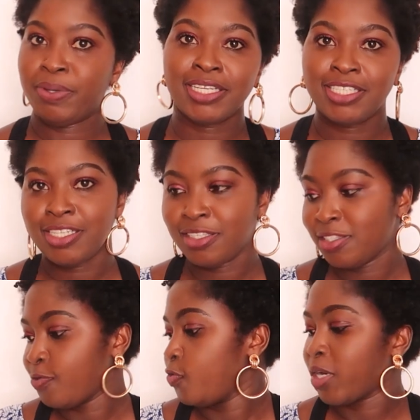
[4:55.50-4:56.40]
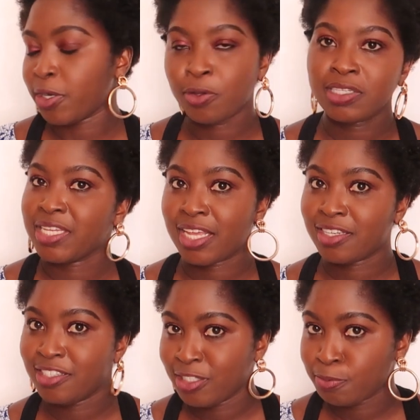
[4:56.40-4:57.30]
panties if you cannot
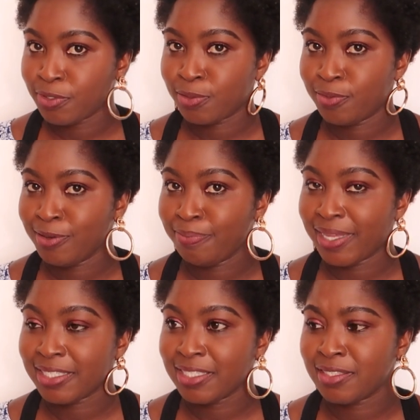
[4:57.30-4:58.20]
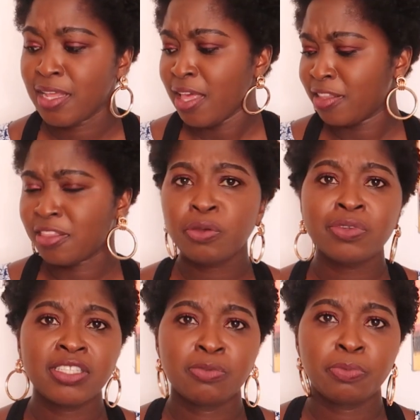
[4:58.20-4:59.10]
get disposable panties. The thing
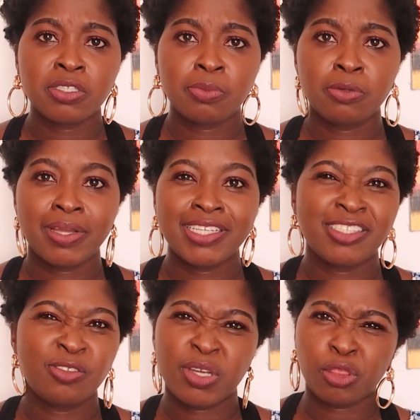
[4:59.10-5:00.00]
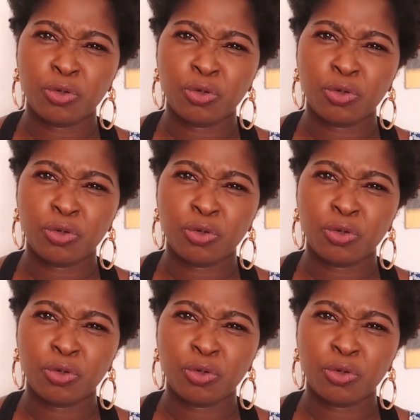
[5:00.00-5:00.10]
with disposable panties, you can